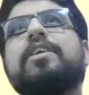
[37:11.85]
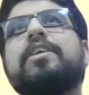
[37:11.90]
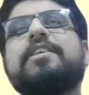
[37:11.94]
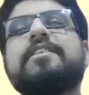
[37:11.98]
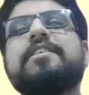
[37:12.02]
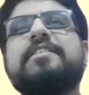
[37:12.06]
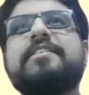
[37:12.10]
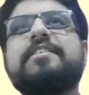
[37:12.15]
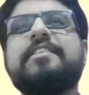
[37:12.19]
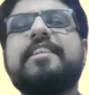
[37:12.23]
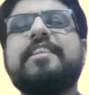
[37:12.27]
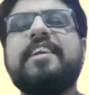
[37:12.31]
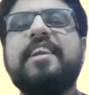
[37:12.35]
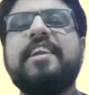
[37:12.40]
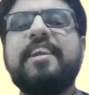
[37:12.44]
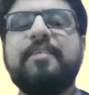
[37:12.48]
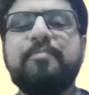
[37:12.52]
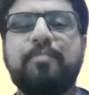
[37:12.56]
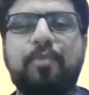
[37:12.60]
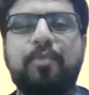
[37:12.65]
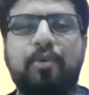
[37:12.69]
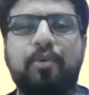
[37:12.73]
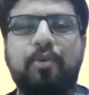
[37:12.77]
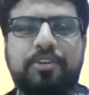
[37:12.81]
is
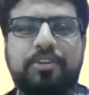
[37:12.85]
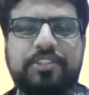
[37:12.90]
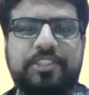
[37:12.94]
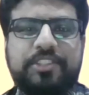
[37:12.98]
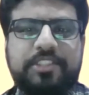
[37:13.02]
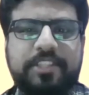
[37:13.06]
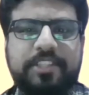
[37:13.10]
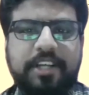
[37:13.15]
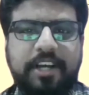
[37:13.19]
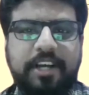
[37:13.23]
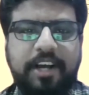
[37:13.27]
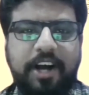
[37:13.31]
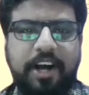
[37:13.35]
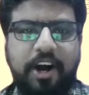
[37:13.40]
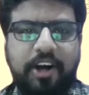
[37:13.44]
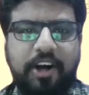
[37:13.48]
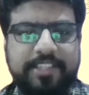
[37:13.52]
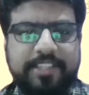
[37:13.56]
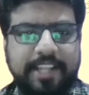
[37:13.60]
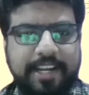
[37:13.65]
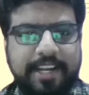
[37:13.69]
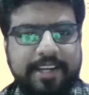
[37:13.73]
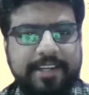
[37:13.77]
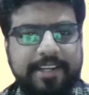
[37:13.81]
the most
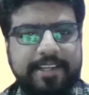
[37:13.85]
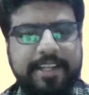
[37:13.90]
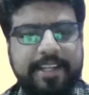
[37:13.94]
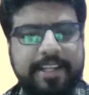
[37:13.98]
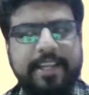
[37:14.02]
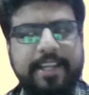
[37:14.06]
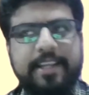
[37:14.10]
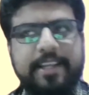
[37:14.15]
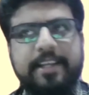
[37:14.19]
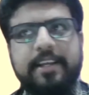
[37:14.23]
authentic